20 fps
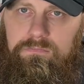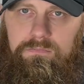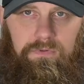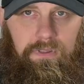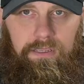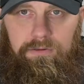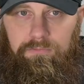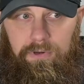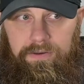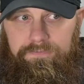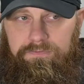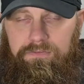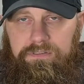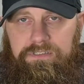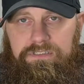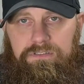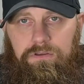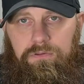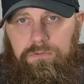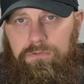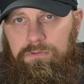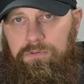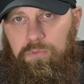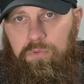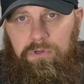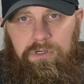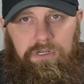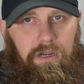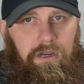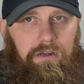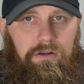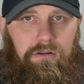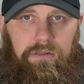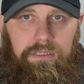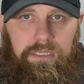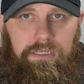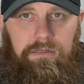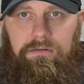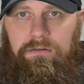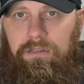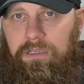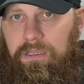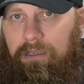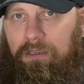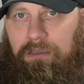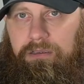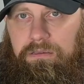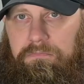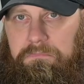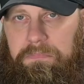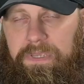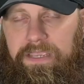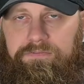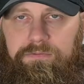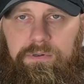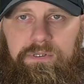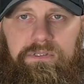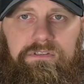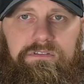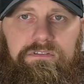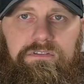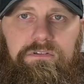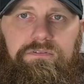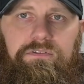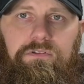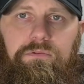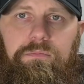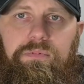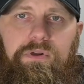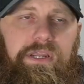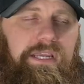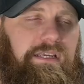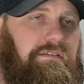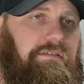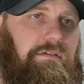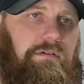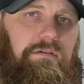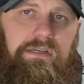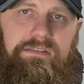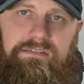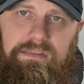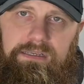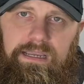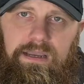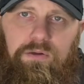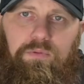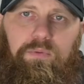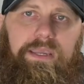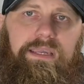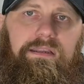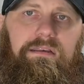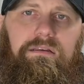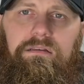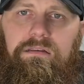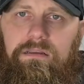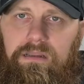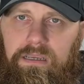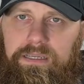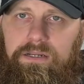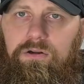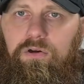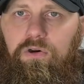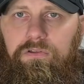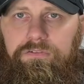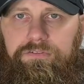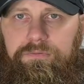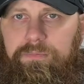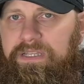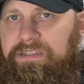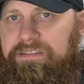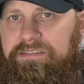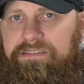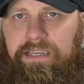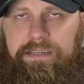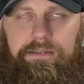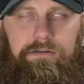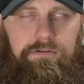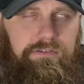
like rightfully so. You work hard all year. Everyone deserves a little break. So I was like, I'll wait. I'll get a hold of them on the 2nd or